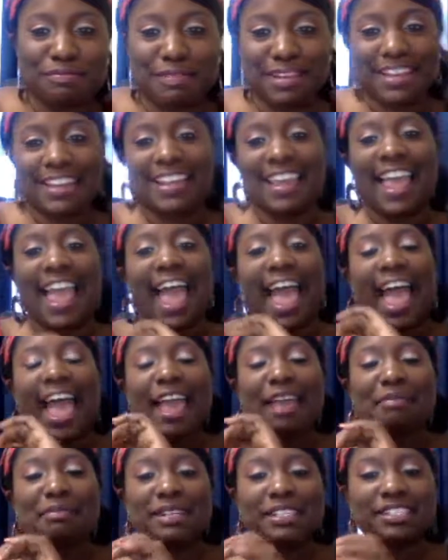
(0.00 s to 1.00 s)
me.
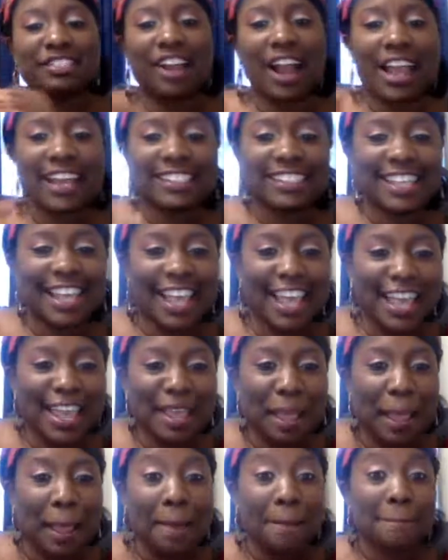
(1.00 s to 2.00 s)
Hey, Miss Tracy,
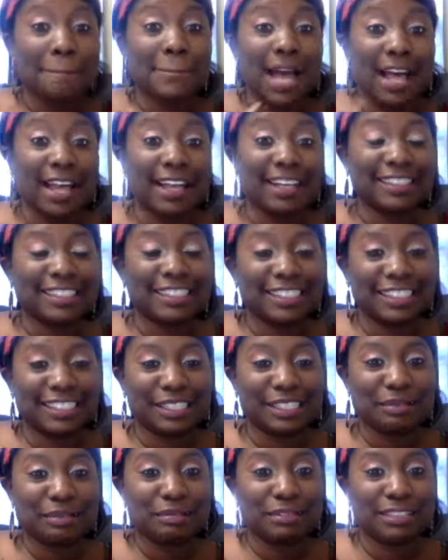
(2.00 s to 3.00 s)
my
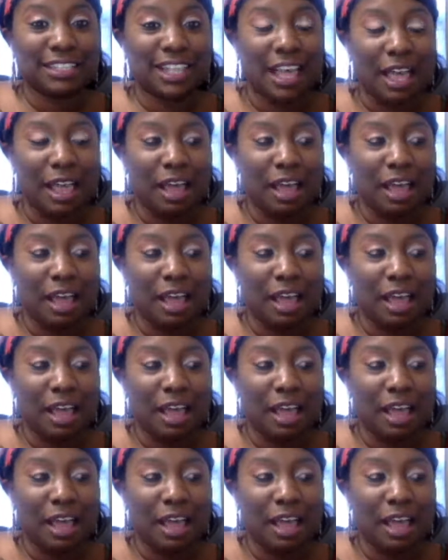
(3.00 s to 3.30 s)
systems,